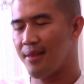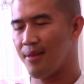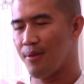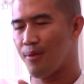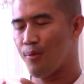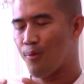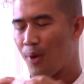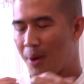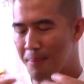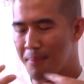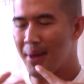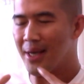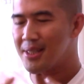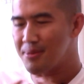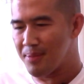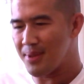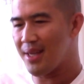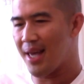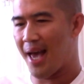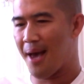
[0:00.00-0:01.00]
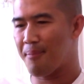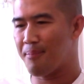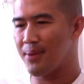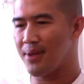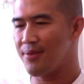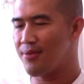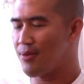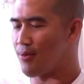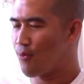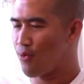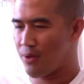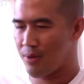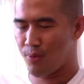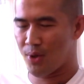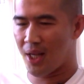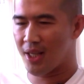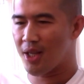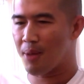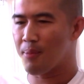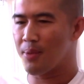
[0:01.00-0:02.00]
What makes me happy
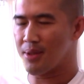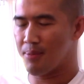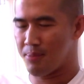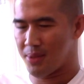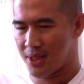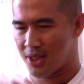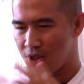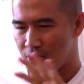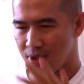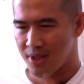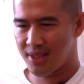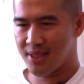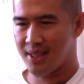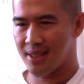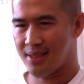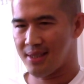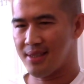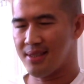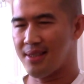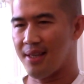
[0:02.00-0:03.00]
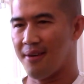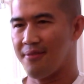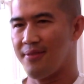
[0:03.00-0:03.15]
when I talk about materialistic stuff,